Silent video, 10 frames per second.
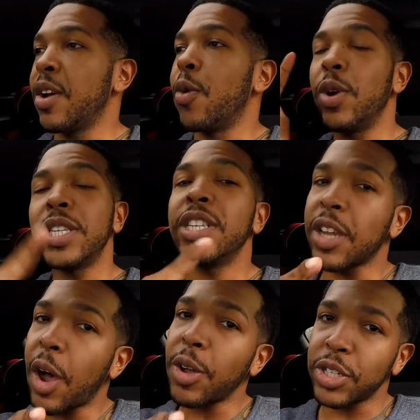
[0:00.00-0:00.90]
Which is
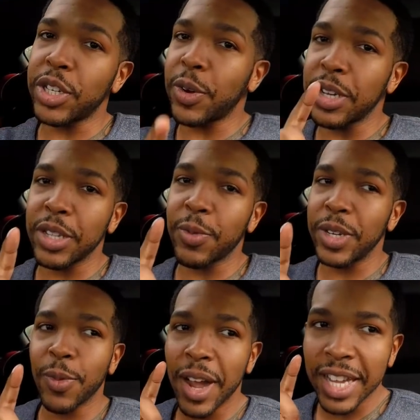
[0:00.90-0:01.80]
also another
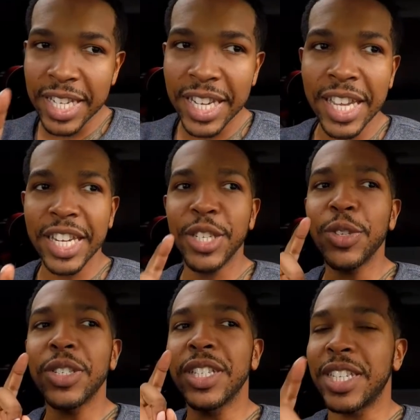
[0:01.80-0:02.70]
reason why I say that you
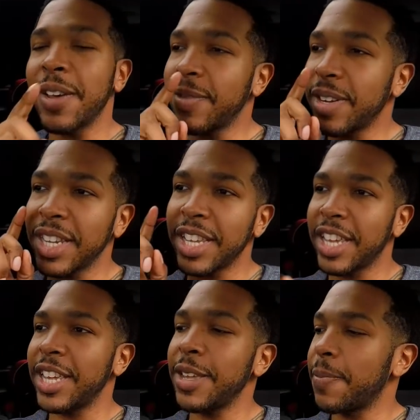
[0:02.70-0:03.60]
should definitely
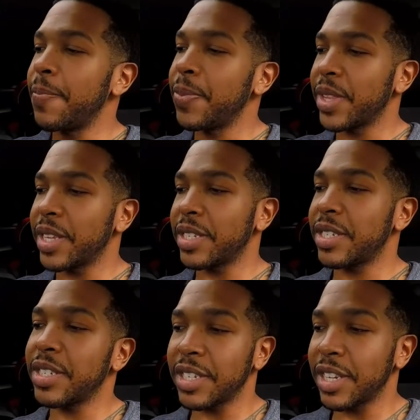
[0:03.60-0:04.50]
keep this.
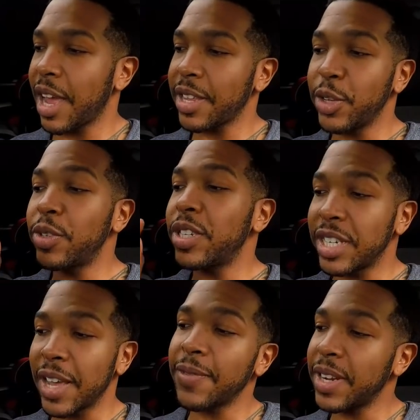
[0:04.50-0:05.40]
You should
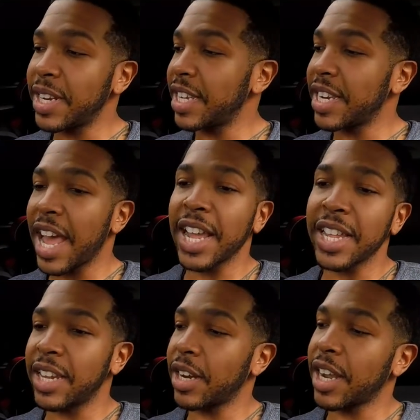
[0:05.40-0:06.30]
definitely not
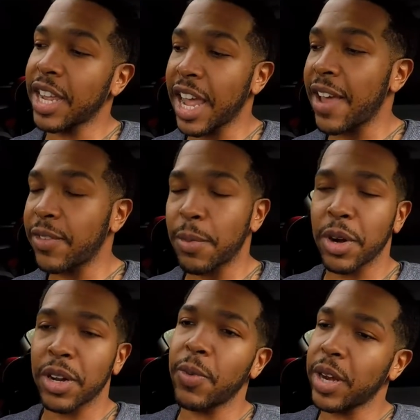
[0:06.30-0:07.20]
get like an
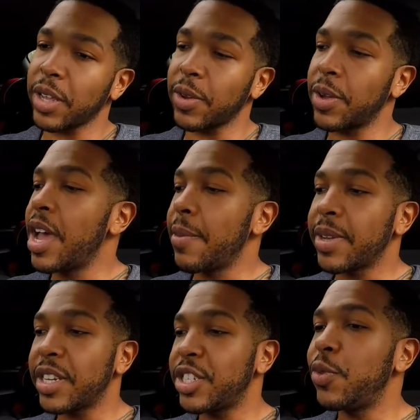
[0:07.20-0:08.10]
aftermarket radio,
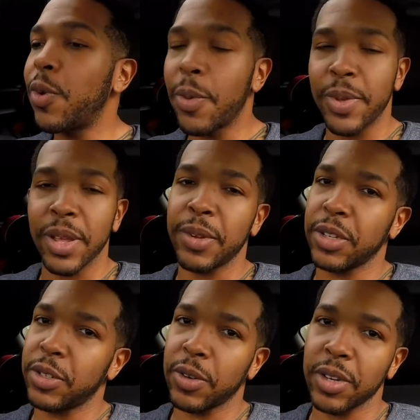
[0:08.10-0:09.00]
because you won't be able to
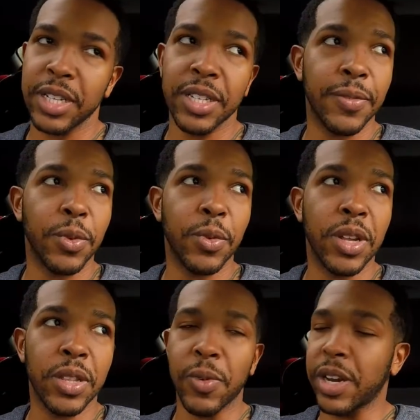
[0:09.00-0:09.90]
control that stuff through
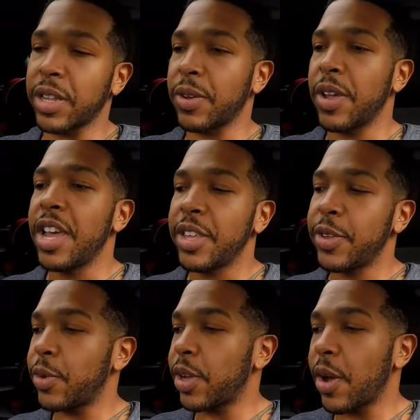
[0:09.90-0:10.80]
another radio.
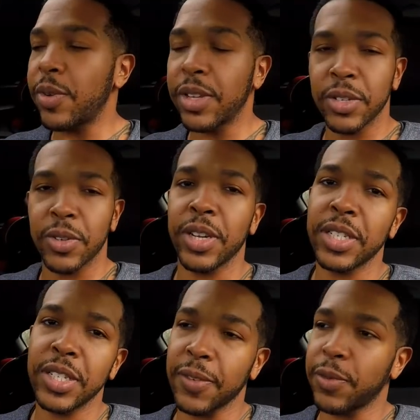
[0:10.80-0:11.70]
You can only control that
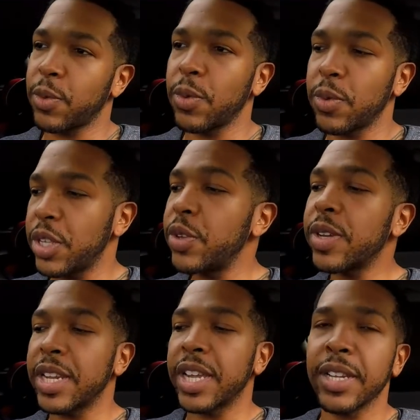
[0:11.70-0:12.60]
stuff through the
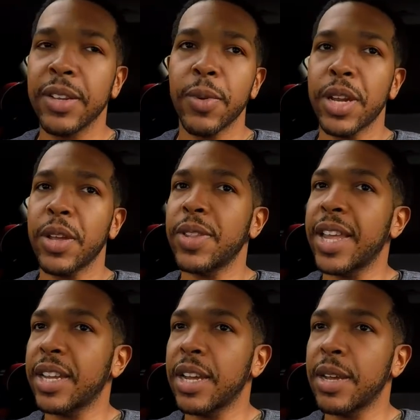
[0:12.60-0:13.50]
Uconnect radio
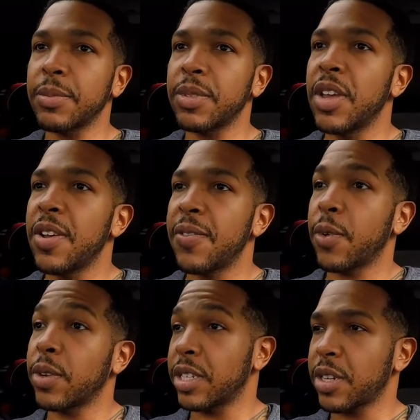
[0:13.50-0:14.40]
that comes
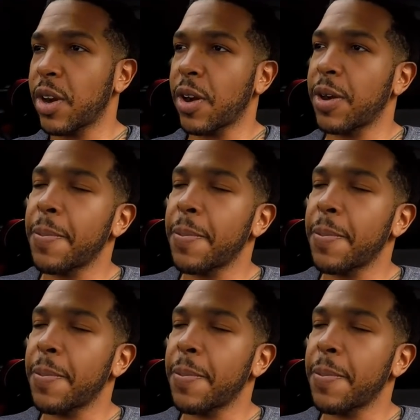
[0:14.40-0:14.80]
for this car.